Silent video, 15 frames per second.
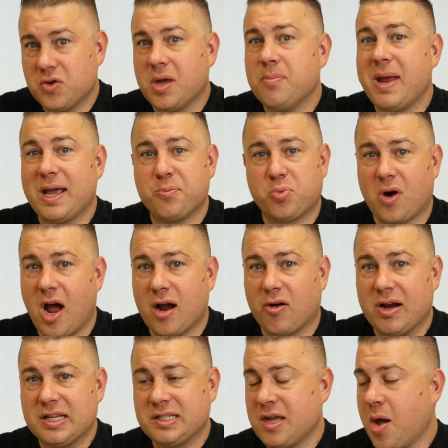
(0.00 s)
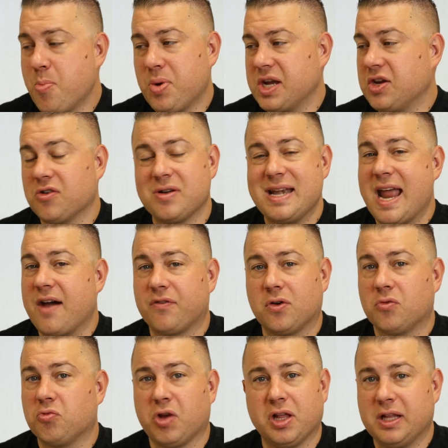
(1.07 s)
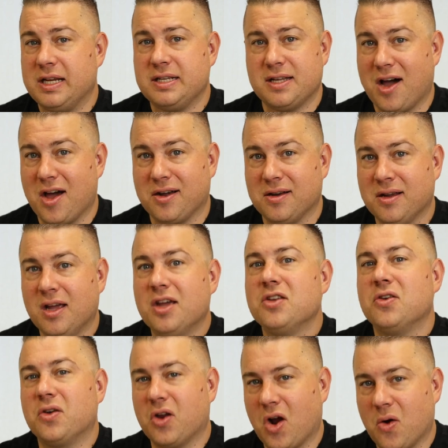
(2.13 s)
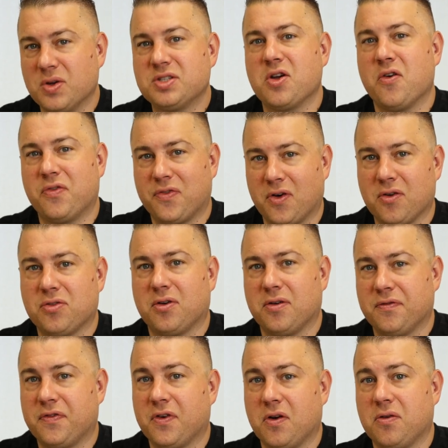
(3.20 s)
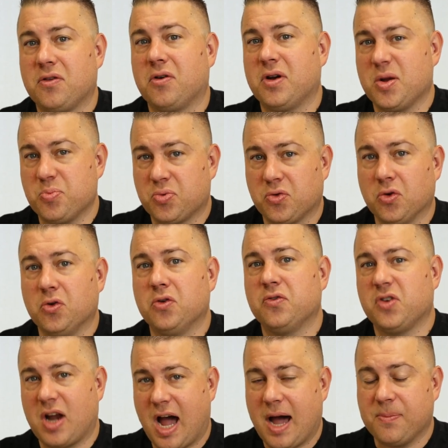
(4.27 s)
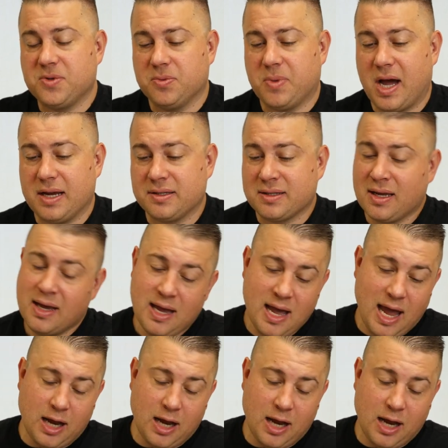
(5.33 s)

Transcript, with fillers: You can make progress, but you're never really done. You can always go further and further and improve and optimize.